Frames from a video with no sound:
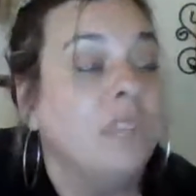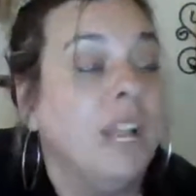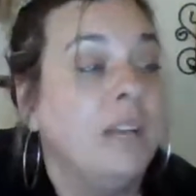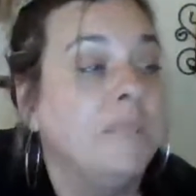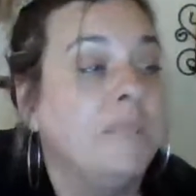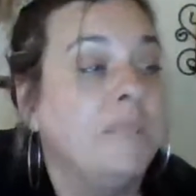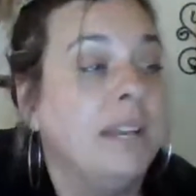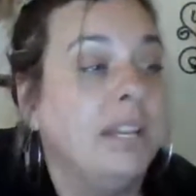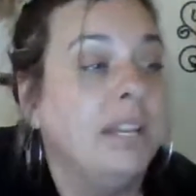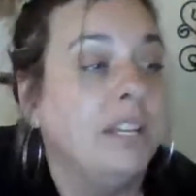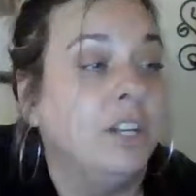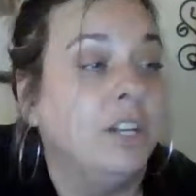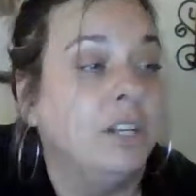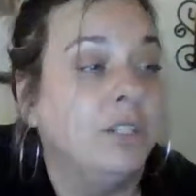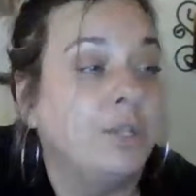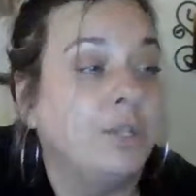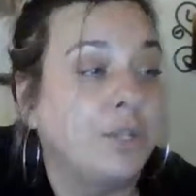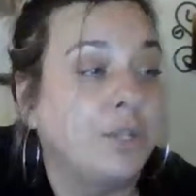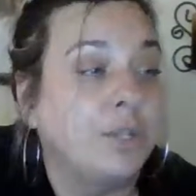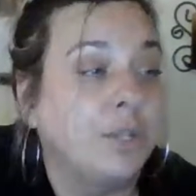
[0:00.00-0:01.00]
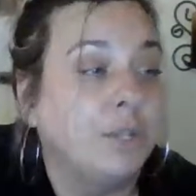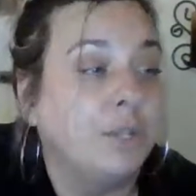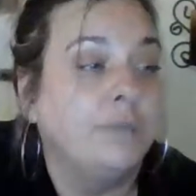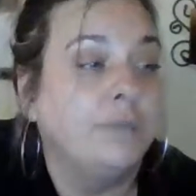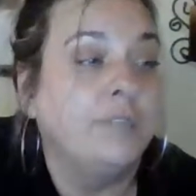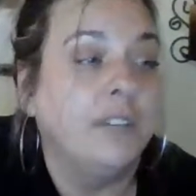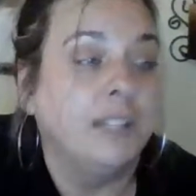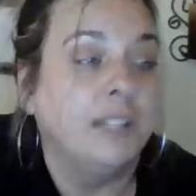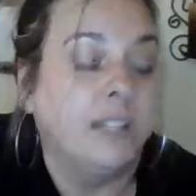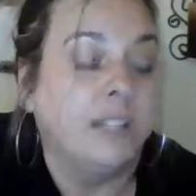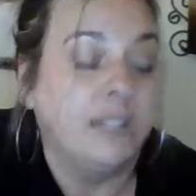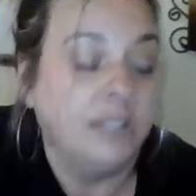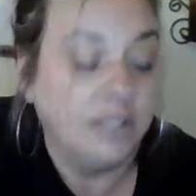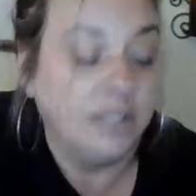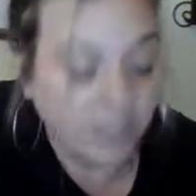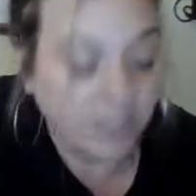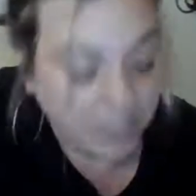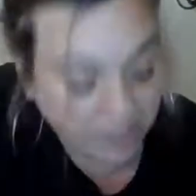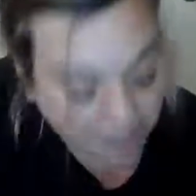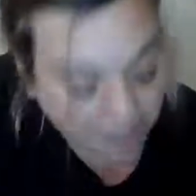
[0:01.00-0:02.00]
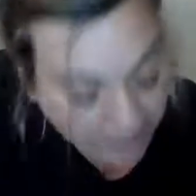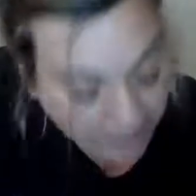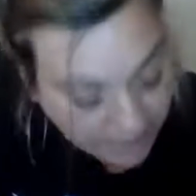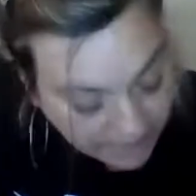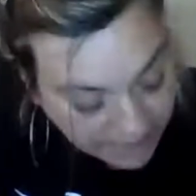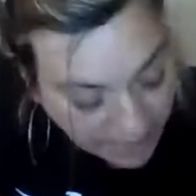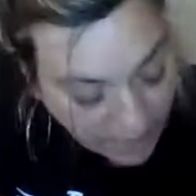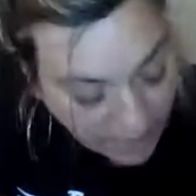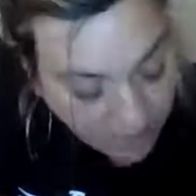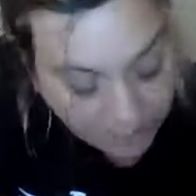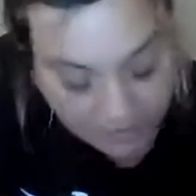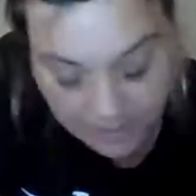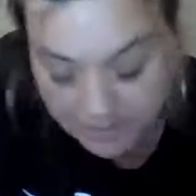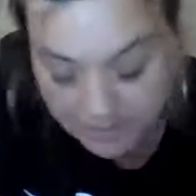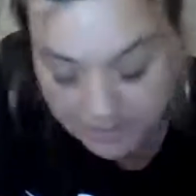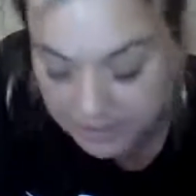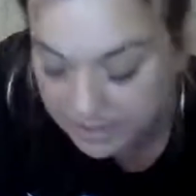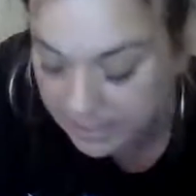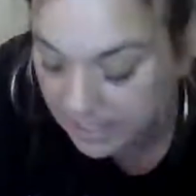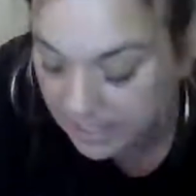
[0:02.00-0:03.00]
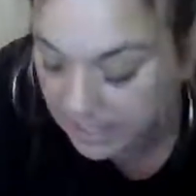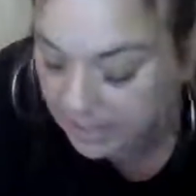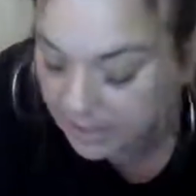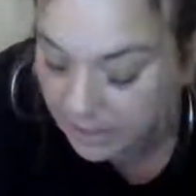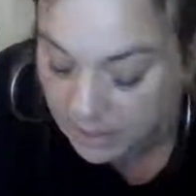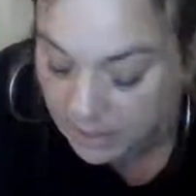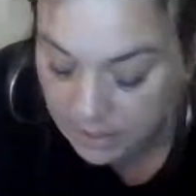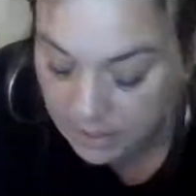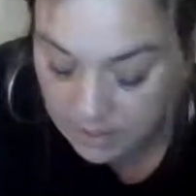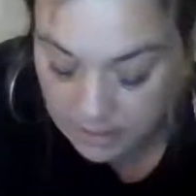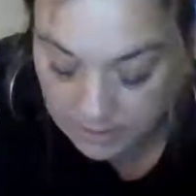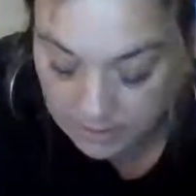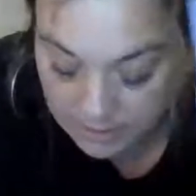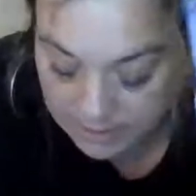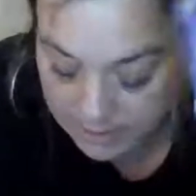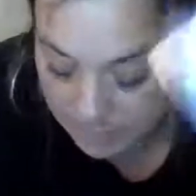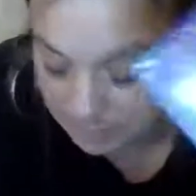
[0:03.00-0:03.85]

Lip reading: Admit your true feelings to yourself. And see, to